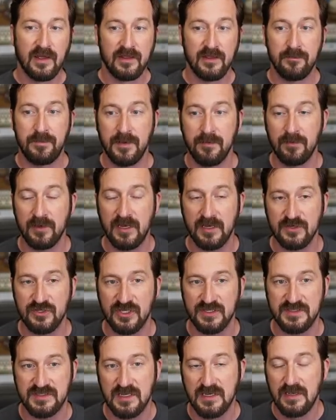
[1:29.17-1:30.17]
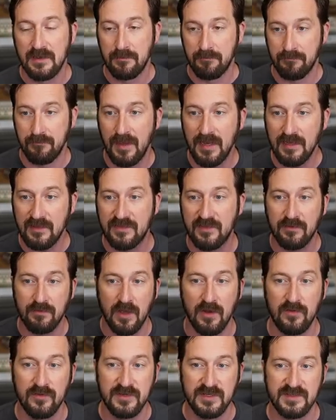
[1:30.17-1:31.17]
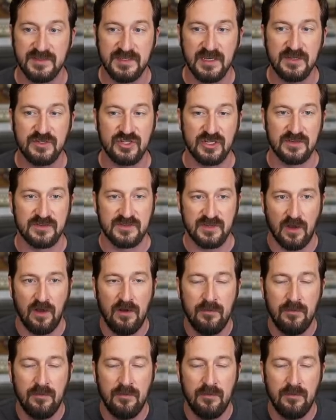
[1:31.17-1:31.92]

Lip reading: and then people can just make their own decisions,